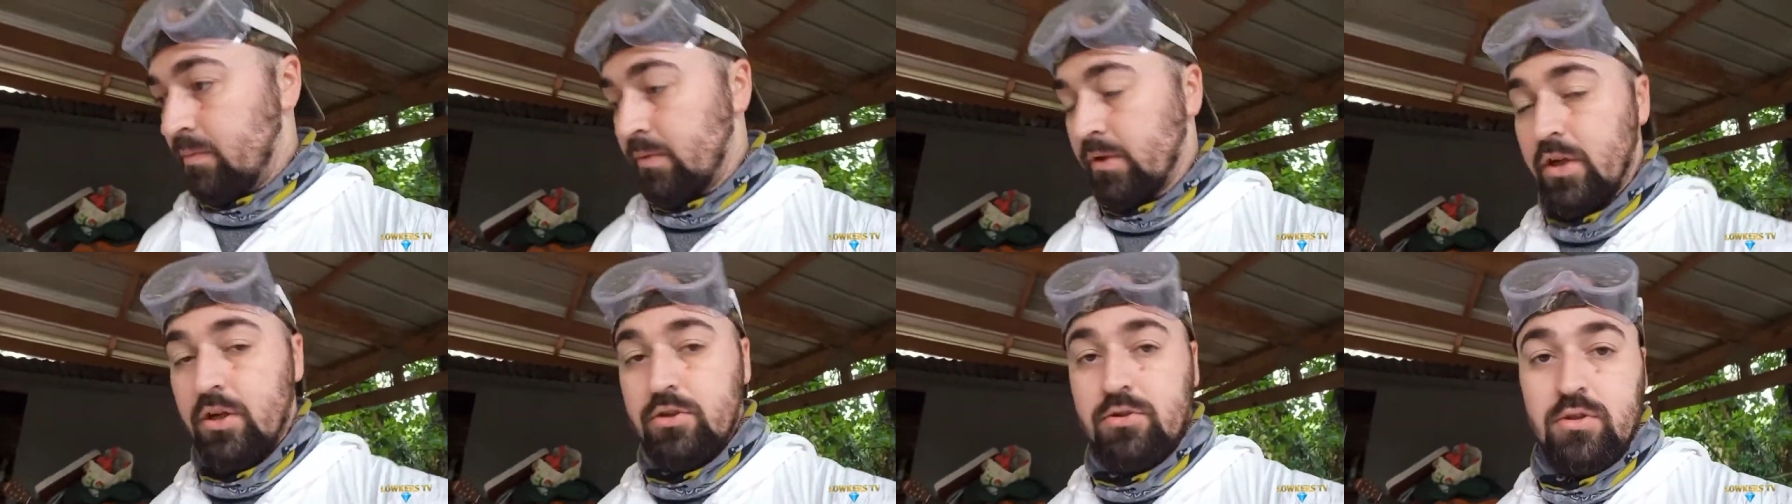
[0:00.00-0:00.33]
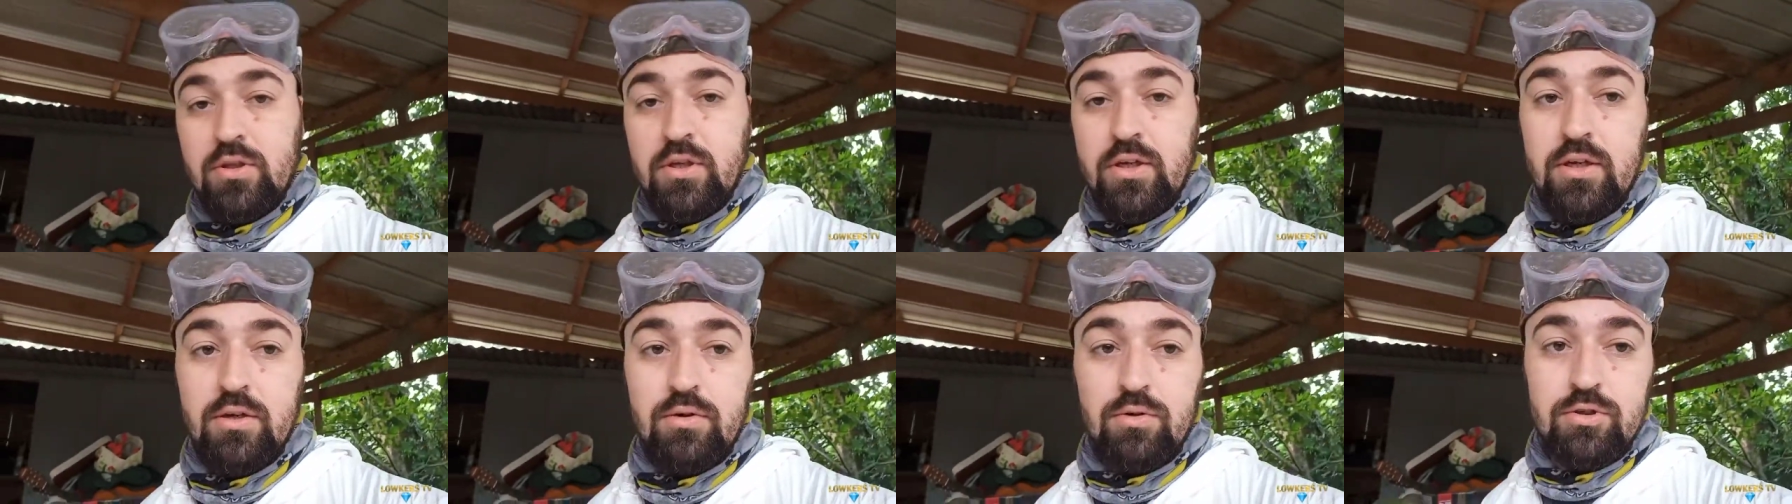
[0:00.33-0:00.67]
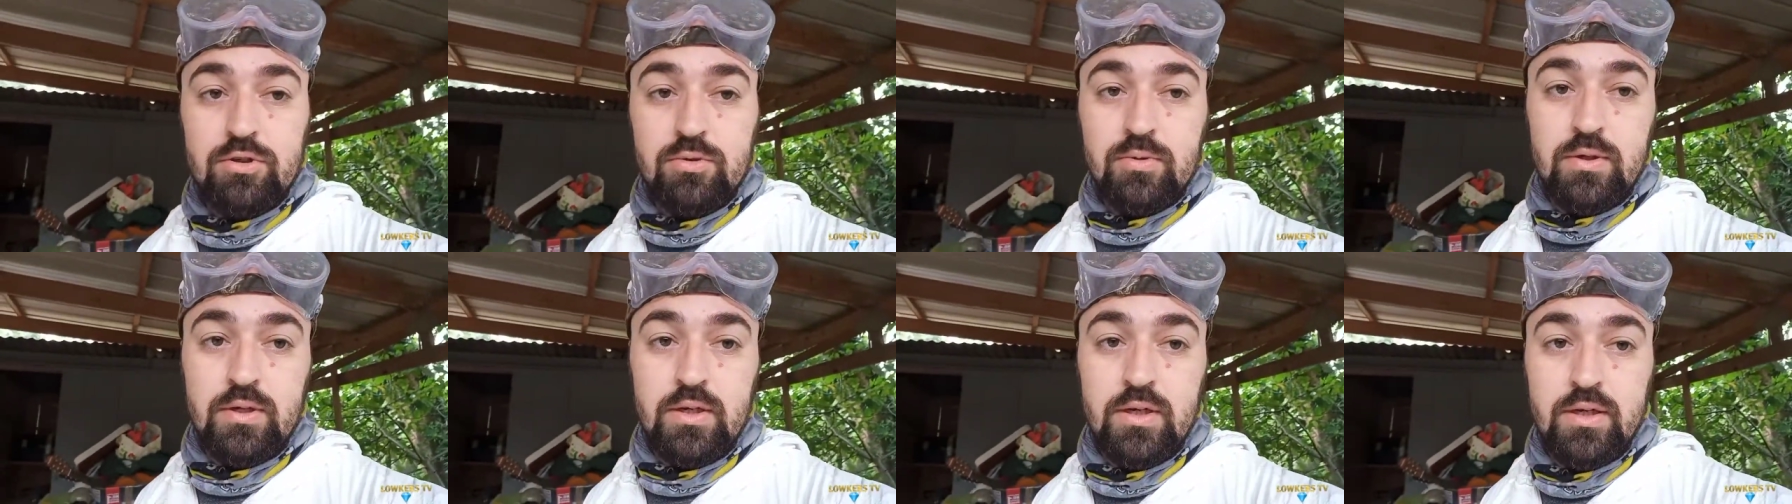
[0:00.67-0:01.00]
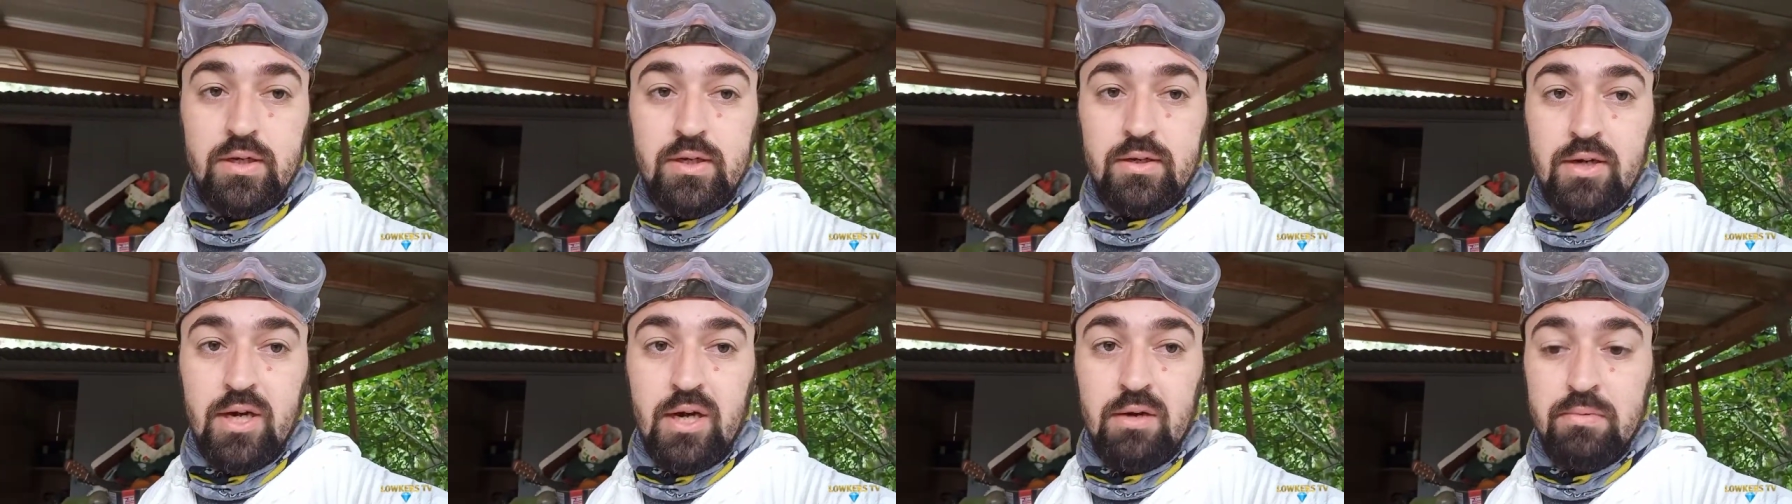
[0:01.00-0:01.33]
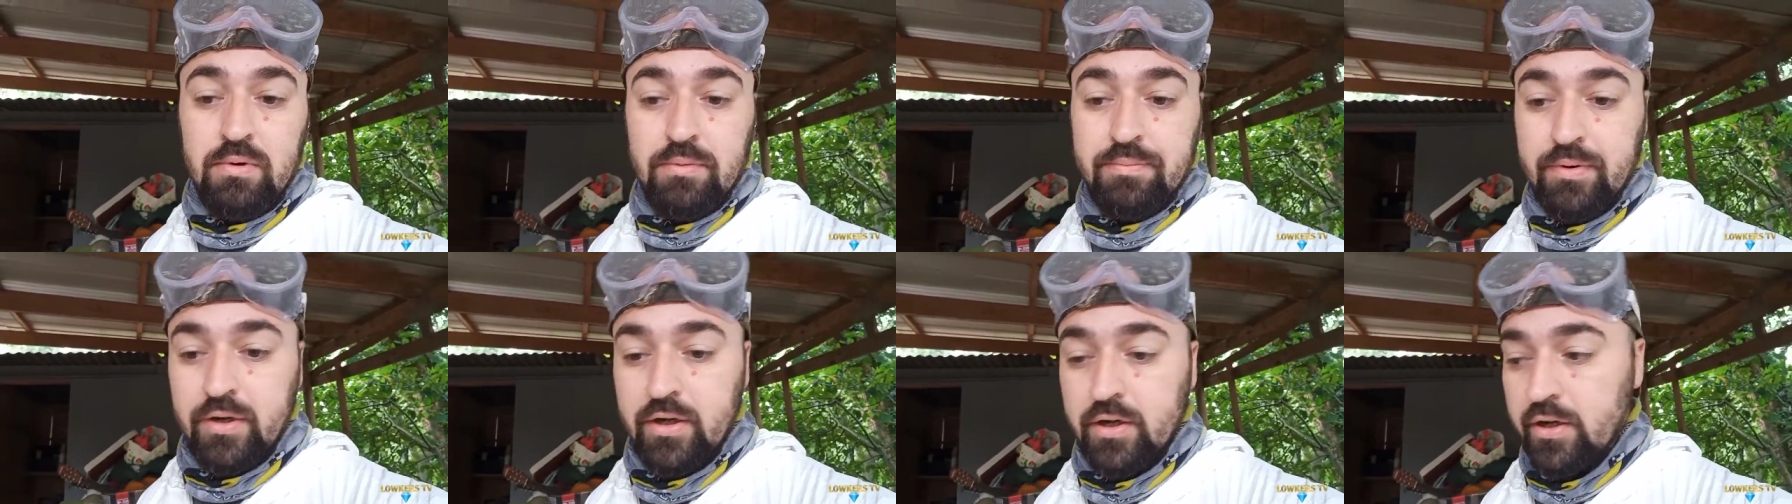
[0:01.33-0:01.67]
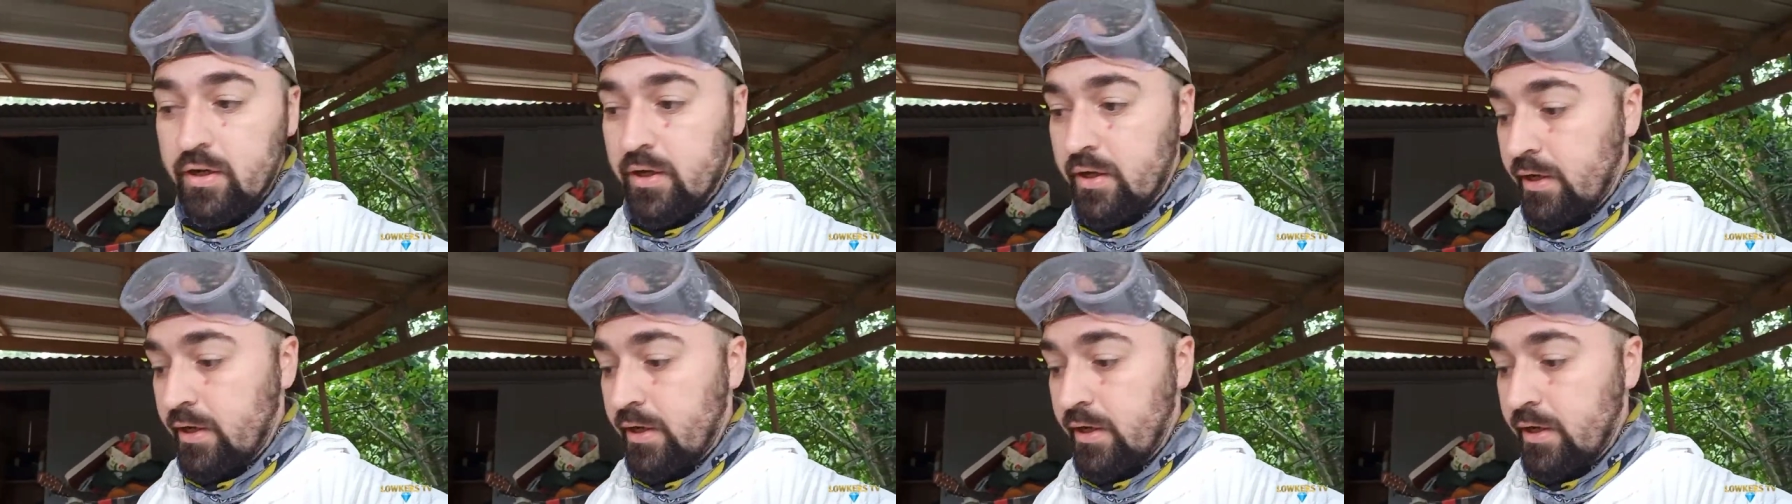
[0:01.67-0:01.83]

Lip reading: go to the in-laws quickly, grab up a